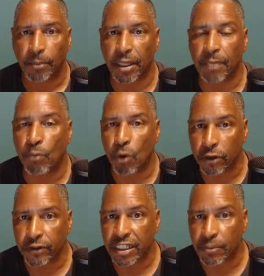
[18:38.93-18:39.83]
be
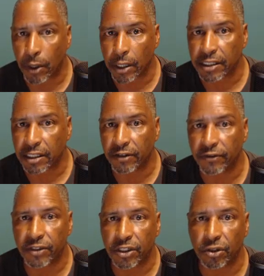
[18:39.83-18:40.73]
more
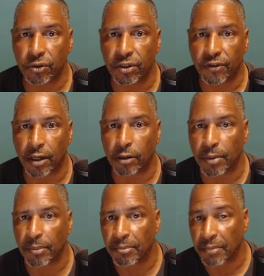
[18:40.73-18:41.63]
responsive to
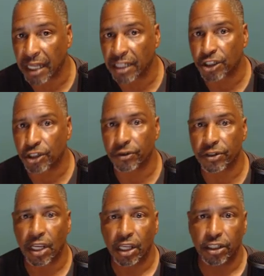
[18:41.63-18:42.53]
development
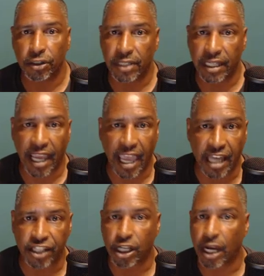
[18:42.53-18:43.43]
managers using
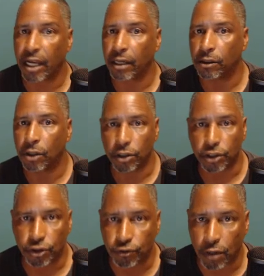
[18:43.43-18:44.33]
Agile or
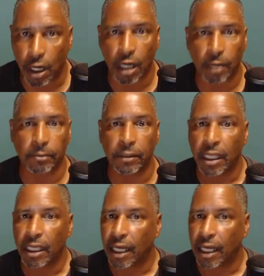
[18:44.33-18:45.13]
Scrum,